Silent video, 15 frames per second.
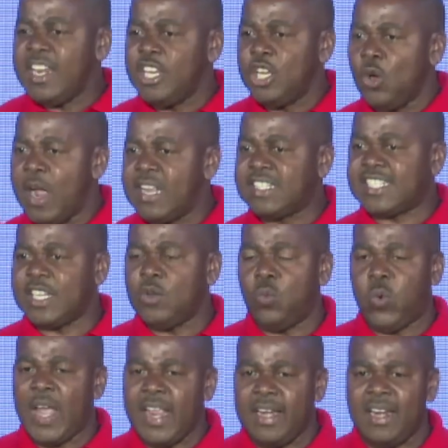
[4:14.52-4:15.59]
UNC
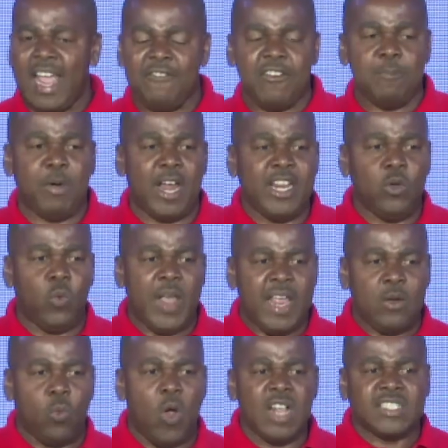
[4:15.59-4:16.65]
win, everybody
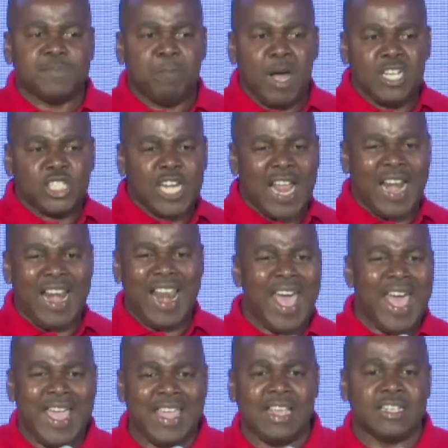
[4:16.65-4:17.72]
win, once bunch of
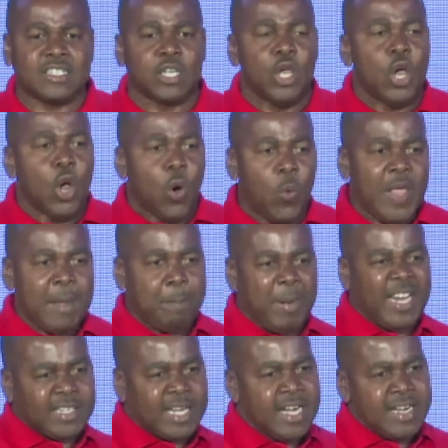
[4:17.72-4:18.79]
lies, we
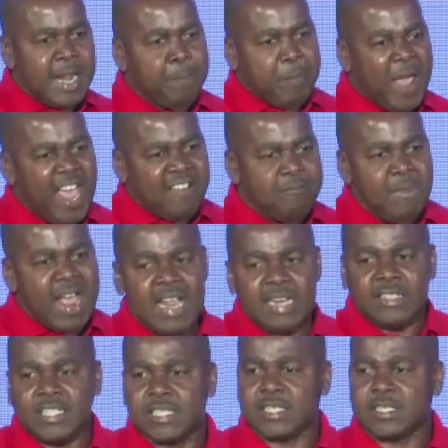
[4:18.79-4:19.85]
beaten the pavements.